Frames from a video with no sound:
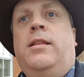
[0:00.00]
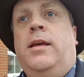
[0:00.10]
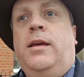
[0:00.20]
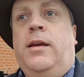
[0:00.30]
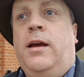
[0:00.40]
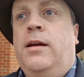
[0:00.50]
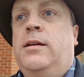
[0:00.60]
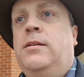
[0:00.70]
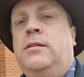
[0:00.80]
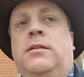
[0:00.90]
The
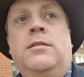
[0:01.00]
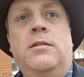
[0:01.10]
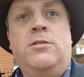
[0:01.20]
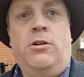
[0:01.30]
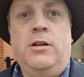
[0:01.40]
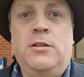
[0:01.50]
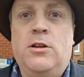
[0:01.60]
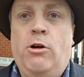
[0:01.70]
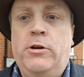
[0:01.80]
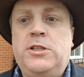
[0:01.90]
sorry, there's
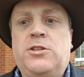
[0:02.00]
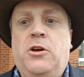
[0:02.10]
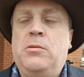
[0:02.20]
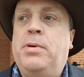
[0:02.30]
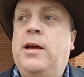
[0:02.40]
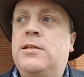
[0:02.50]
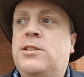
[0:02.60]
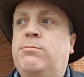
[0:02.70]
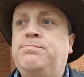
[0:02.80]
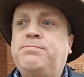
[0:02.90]
a lorry just going past.